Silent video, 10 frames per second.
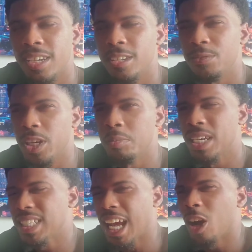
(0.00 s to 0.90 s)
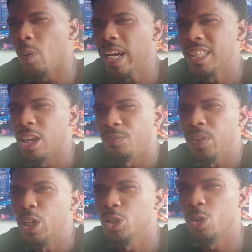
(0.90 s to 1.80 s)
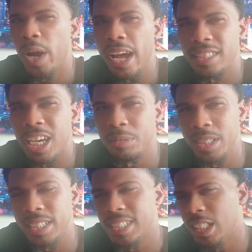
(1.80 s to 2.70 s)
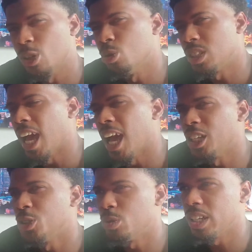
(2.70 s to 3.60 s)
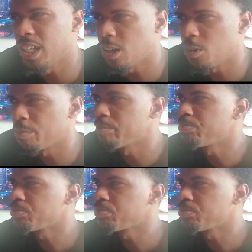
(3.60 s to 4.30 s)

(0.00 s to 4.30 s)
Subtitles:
You feel me? It's like a way that they feel you out type shit to see whose side you really on.